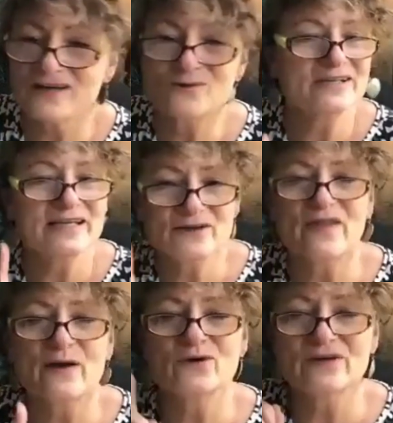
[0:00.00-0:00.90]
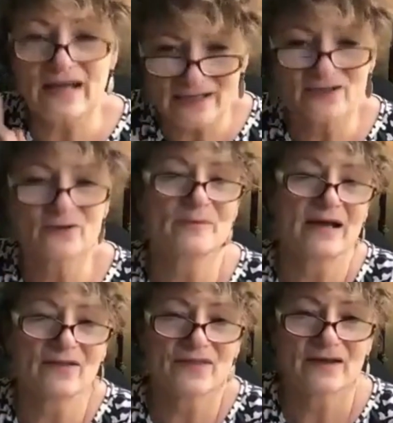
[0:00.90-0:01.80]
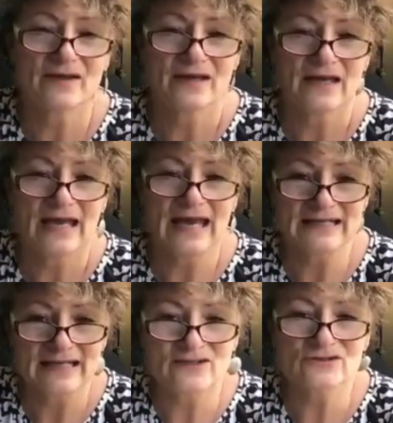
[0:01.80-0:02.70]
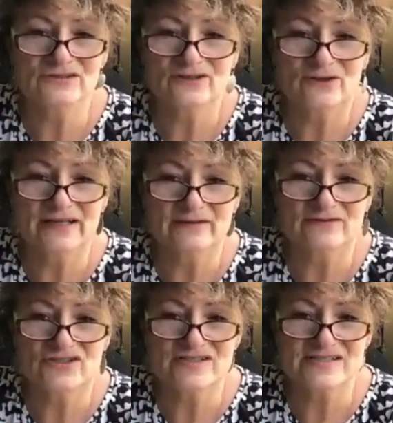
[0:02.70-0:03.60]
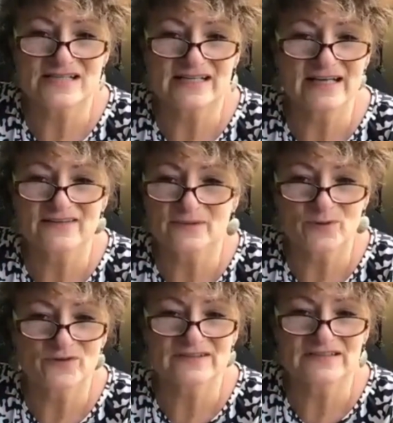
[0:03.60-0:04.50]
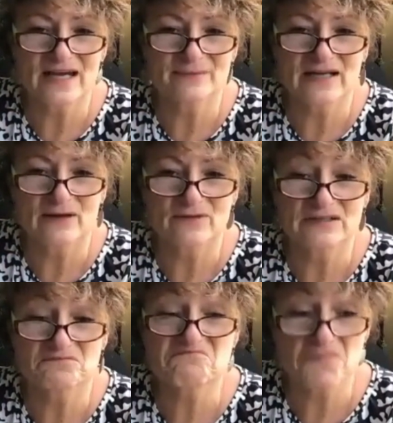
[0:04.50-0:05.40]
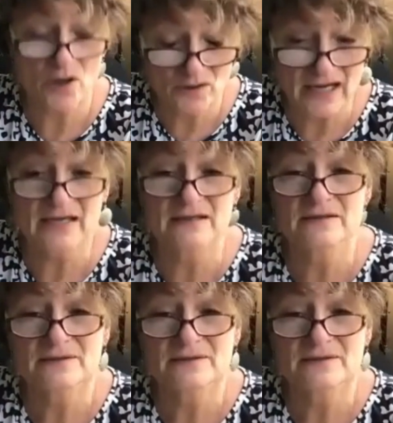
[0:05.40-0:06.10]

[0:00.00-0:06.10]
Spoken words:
I don't want to hear that word out of your mouth. And I looked at her and she said it at the perfect time. And I went, okay.